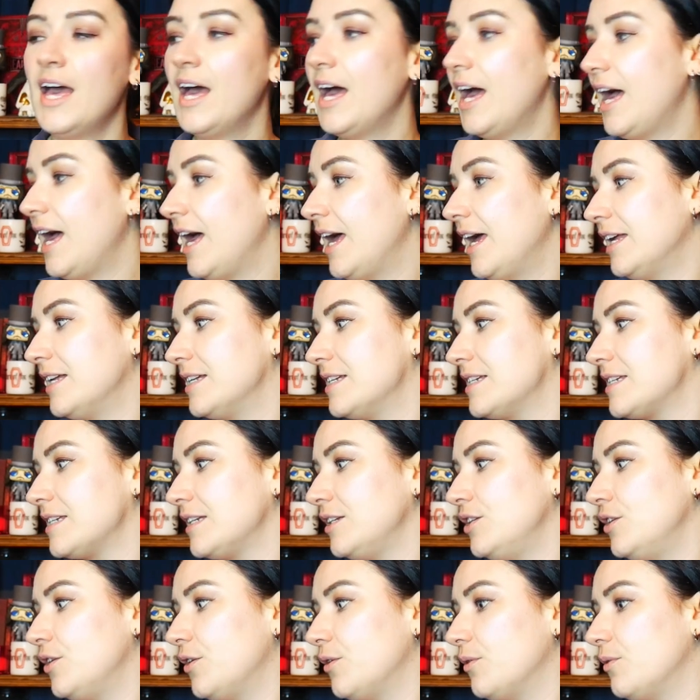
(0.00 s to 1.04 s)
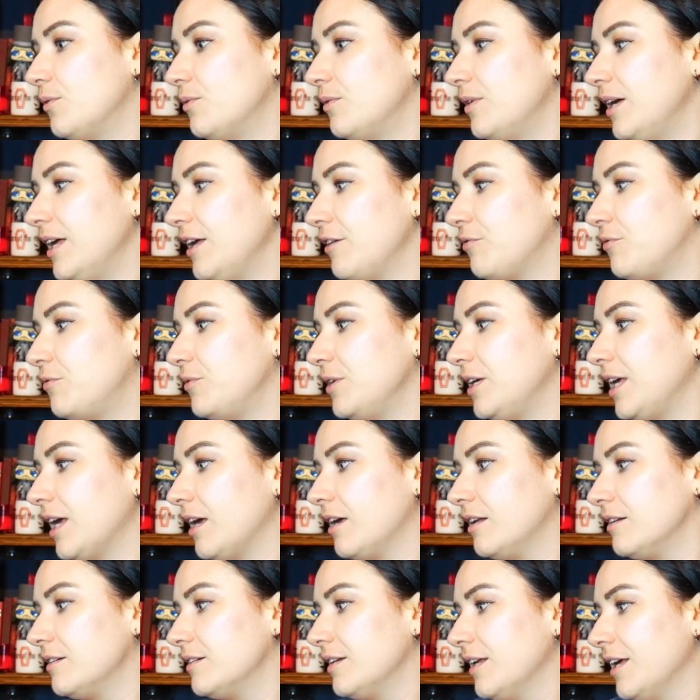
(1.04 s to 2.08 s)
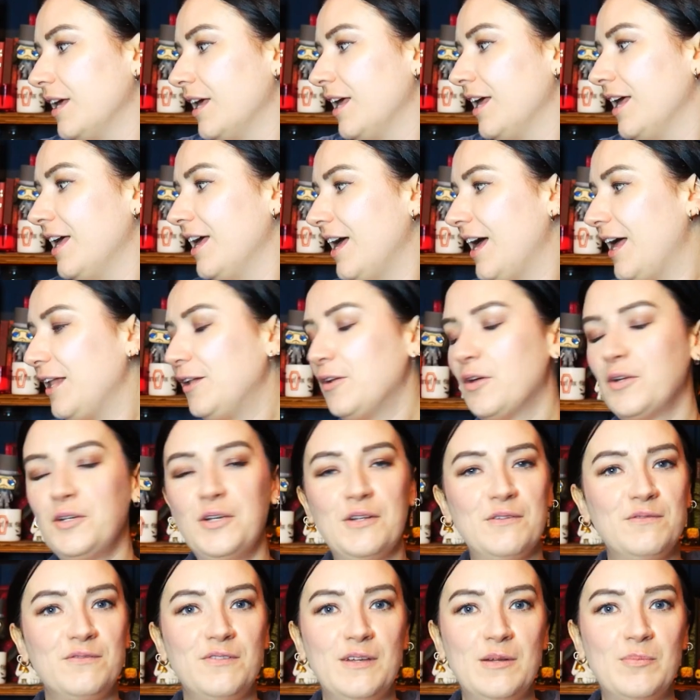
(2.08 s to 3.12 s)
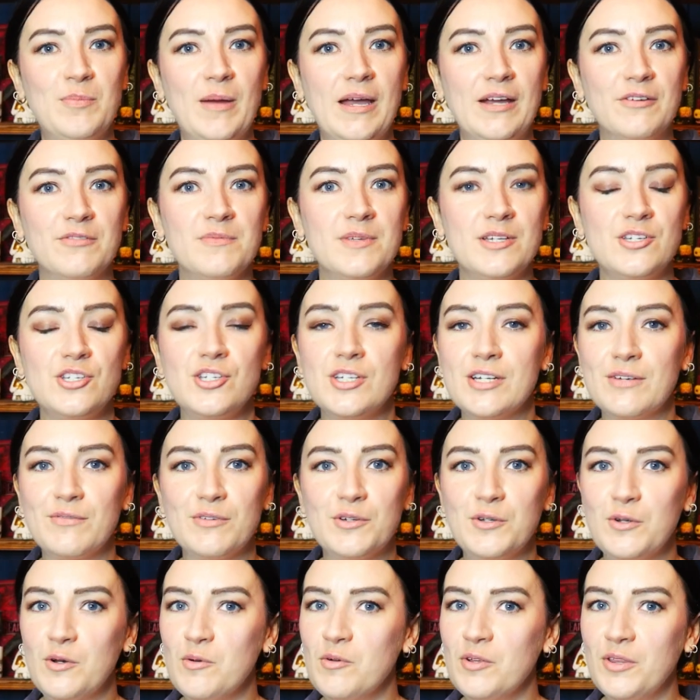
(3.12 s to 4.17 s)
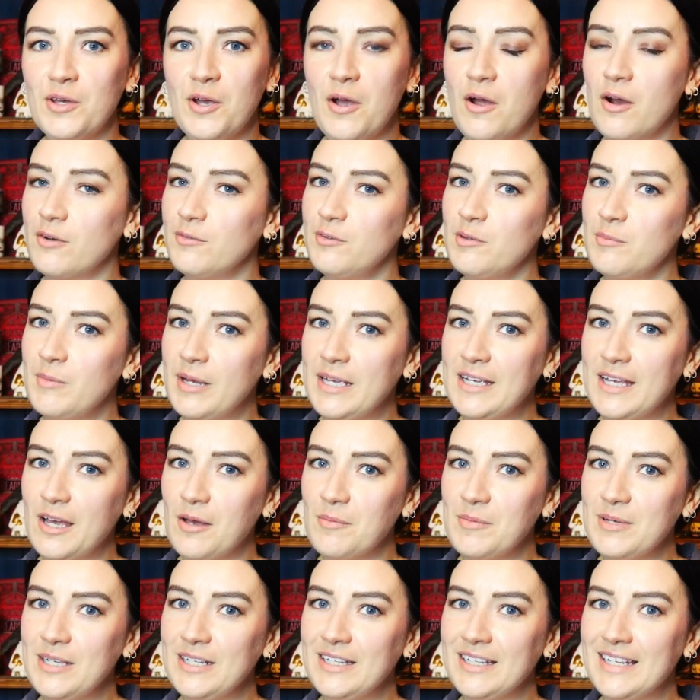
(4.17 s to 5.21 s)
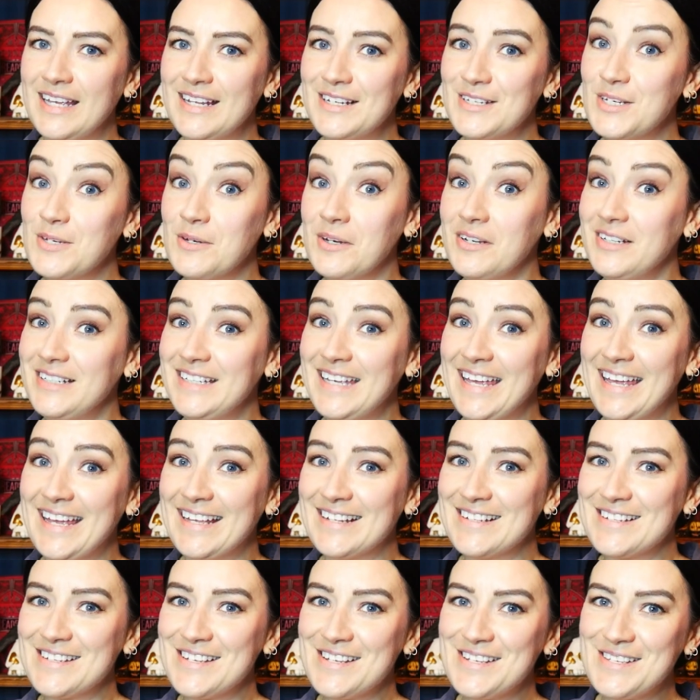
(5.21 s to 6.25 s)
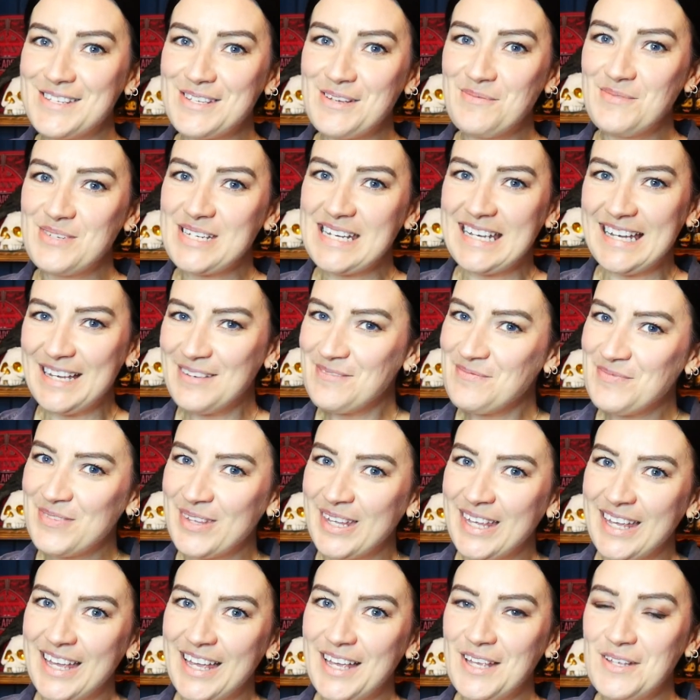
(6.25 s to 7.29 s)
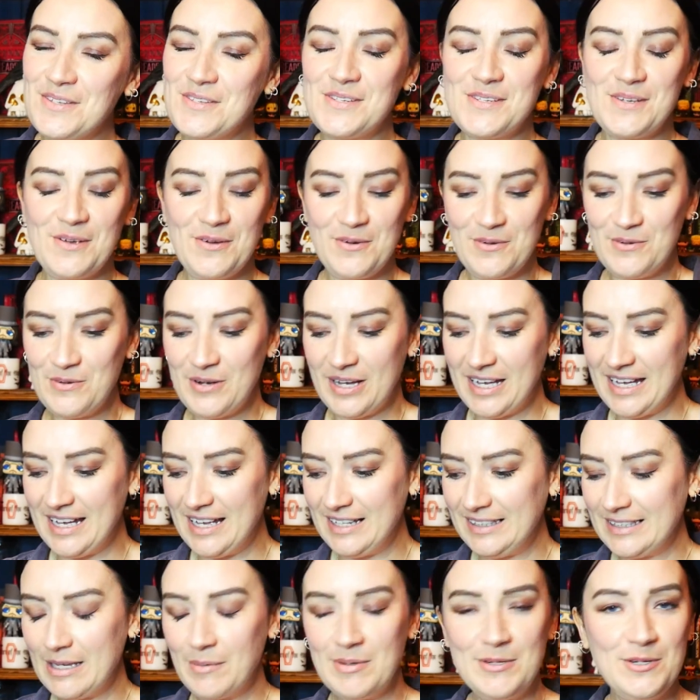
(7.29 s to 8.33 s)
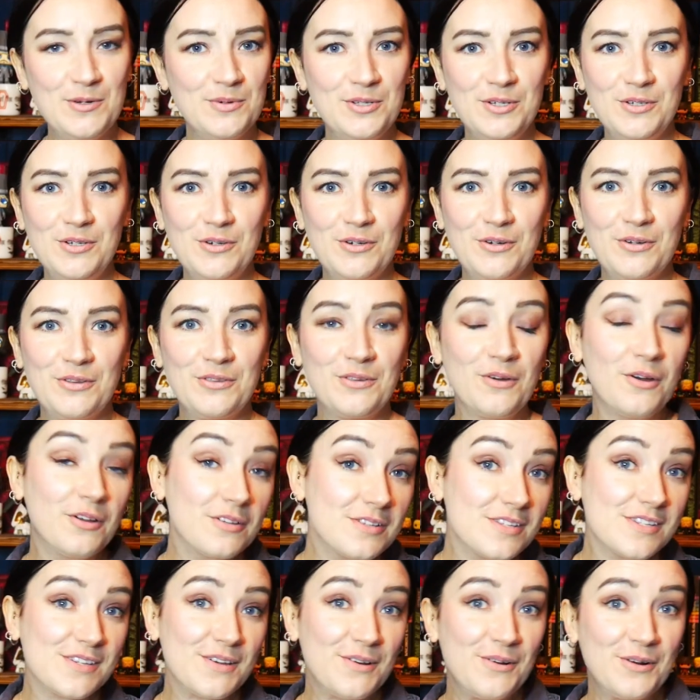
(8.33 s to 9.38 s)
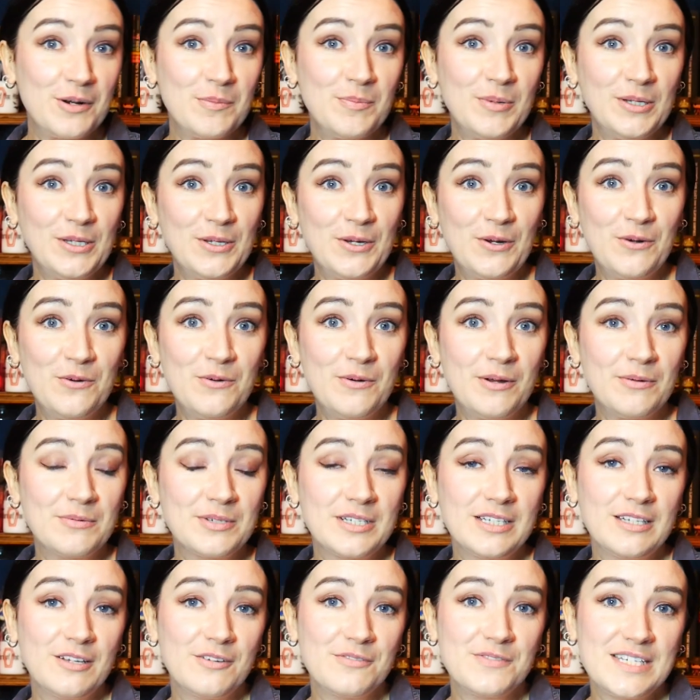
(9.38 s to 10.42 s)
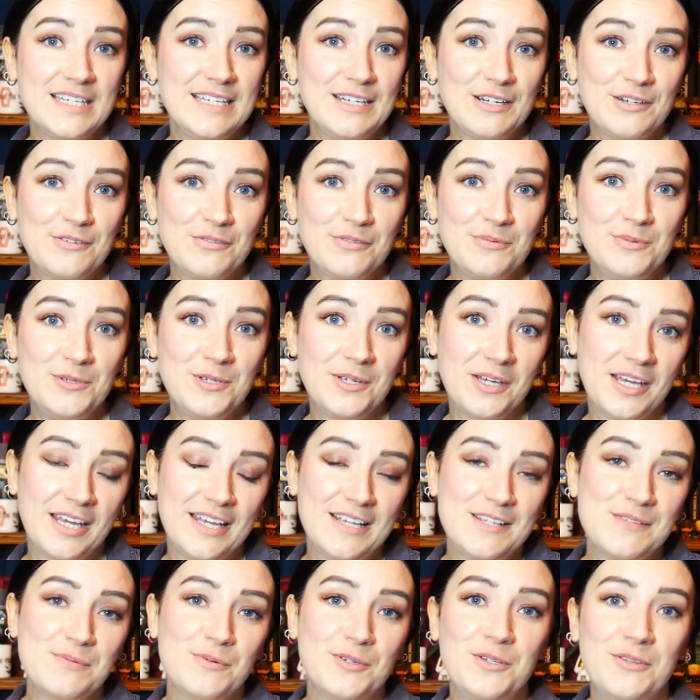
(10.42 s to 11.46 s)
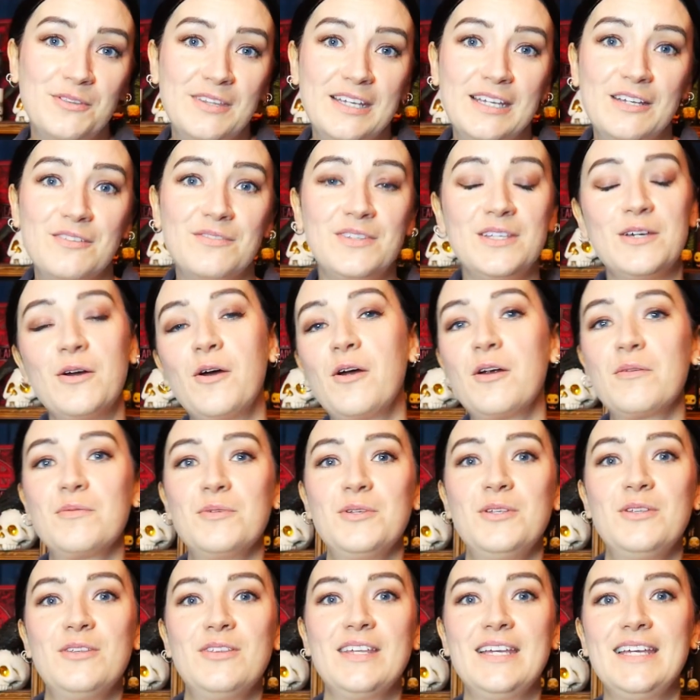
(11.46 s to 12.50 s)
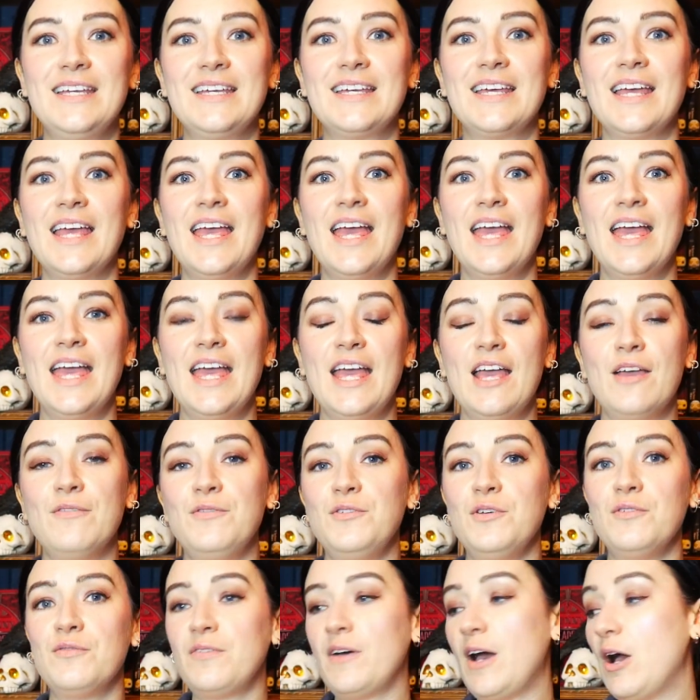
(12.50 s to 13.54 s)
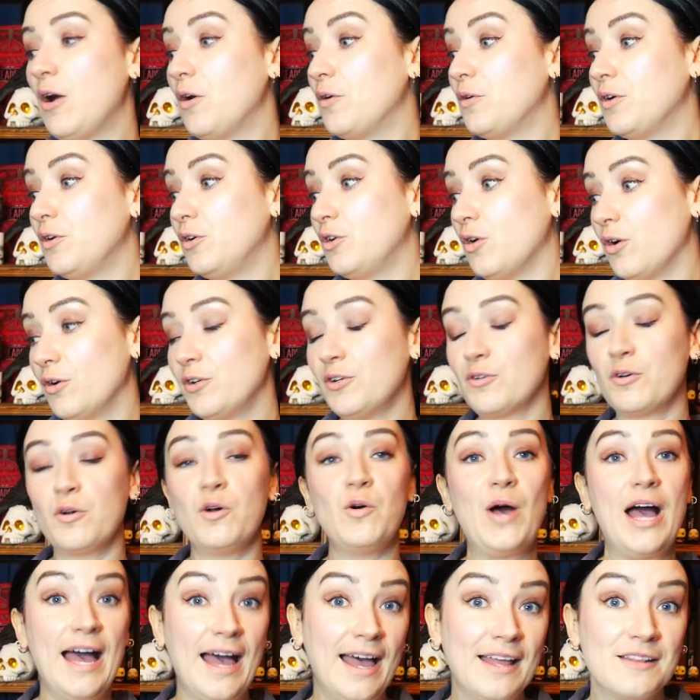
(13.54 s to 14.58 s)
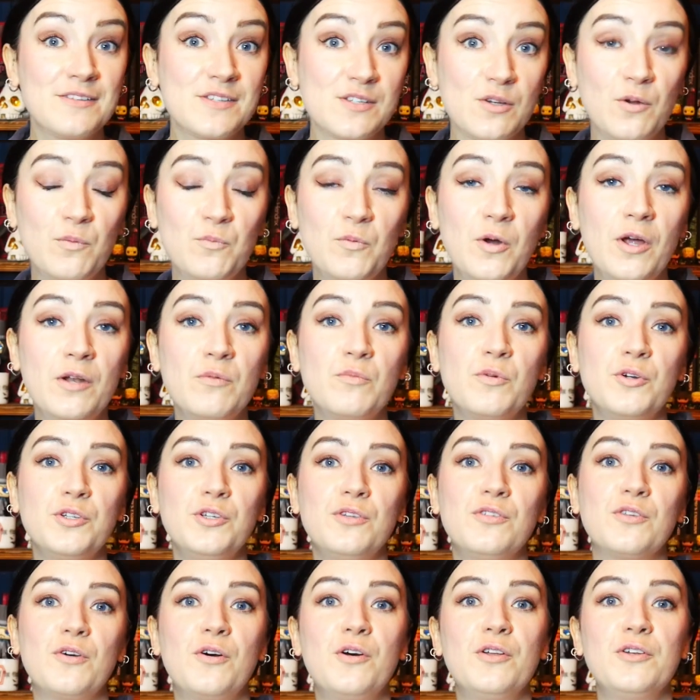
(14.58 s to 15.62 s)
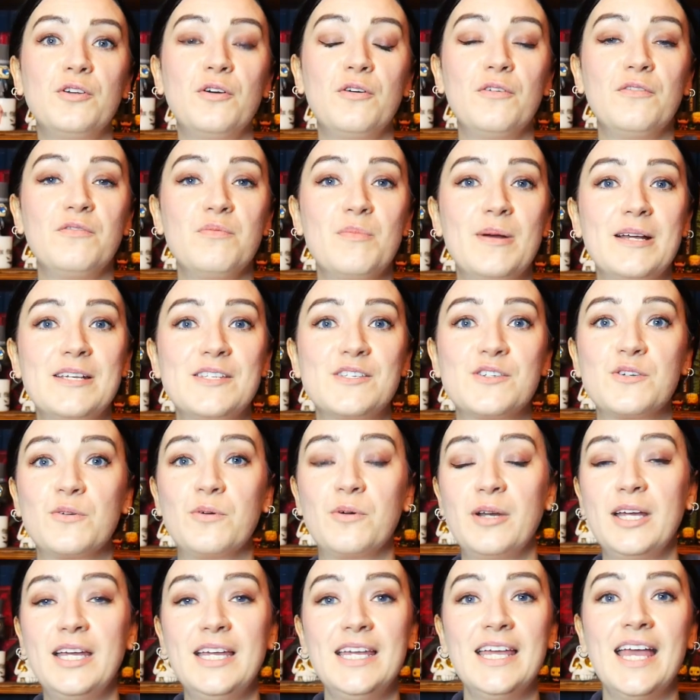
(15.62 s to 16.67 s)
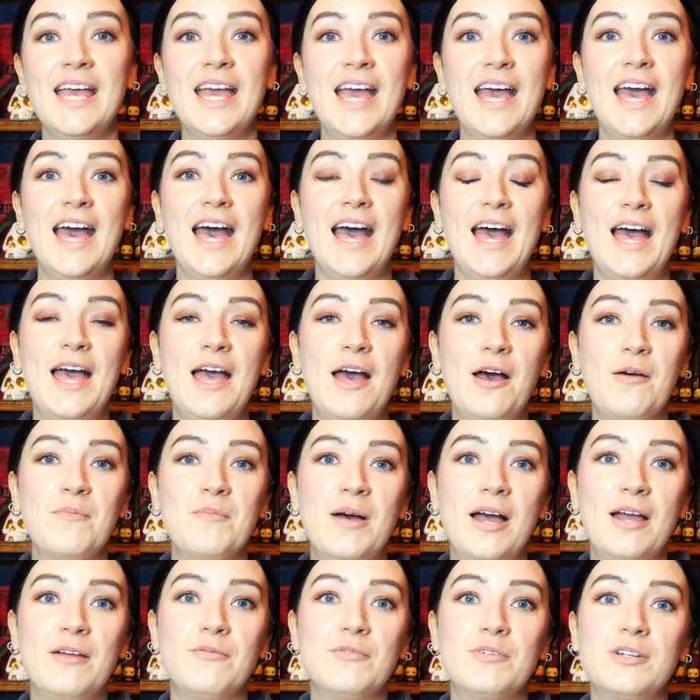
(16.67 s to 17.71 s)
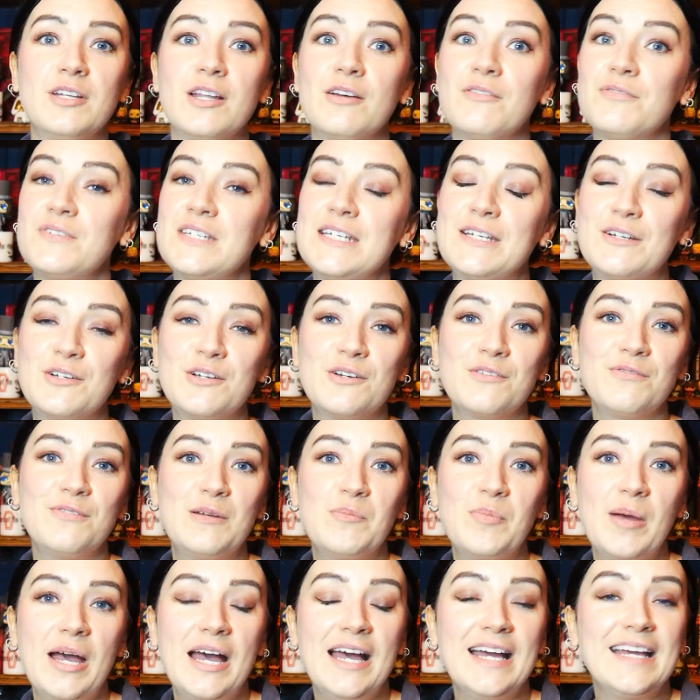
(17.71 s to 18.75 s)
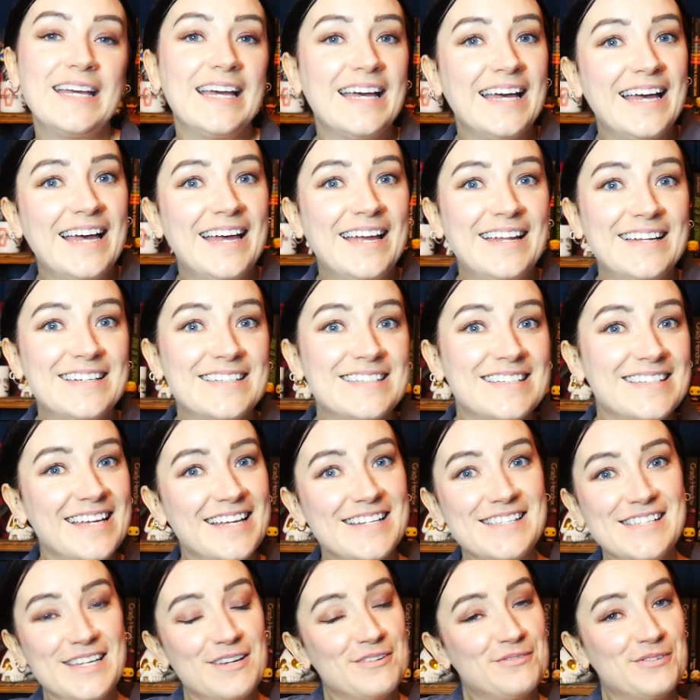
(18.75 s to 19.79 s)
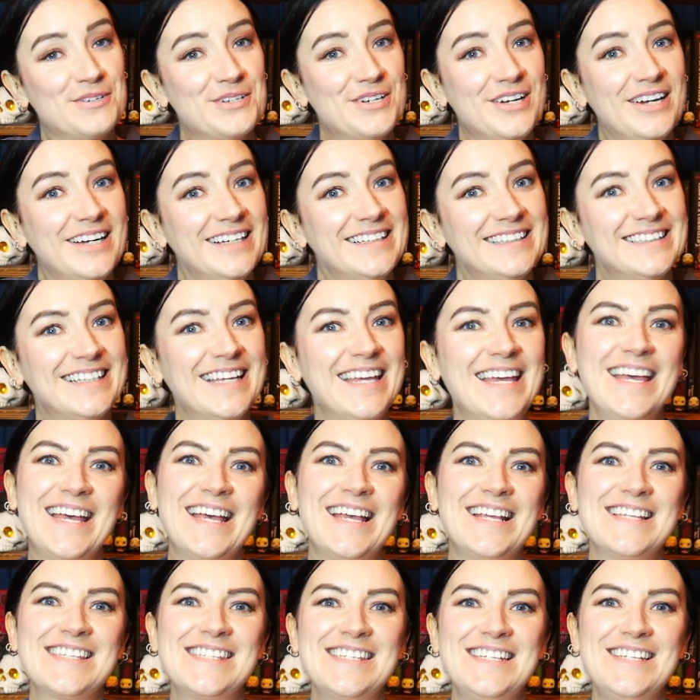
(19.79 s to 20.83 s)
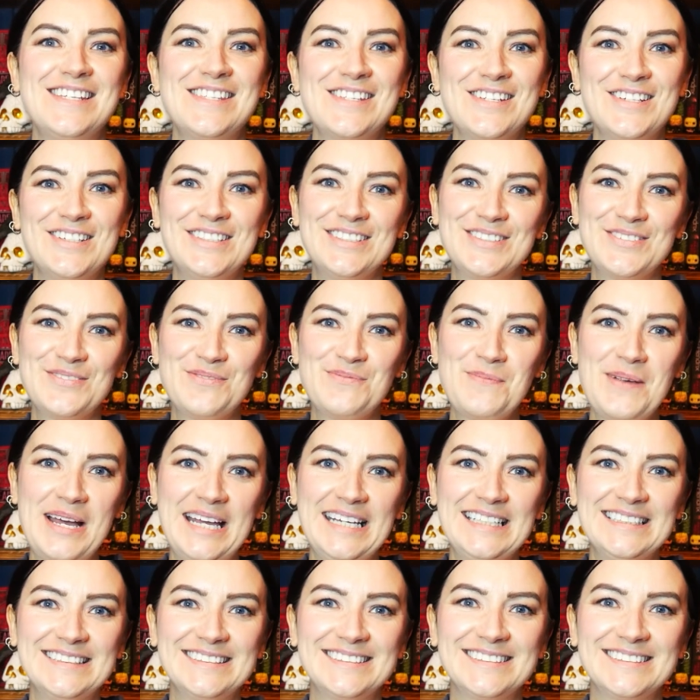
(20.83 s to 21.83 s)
And you know, if we get a lot of good feedback from this, you never know, with the Carnival might coming into town again someday. So let me know what your thoughts are below. I would love to hear from you guys, what you think of the art, what you think, if you've got your hands on one, what you thought of my story. I would love to hear your feedback, and that's it for now. I'll see you soon. Bye.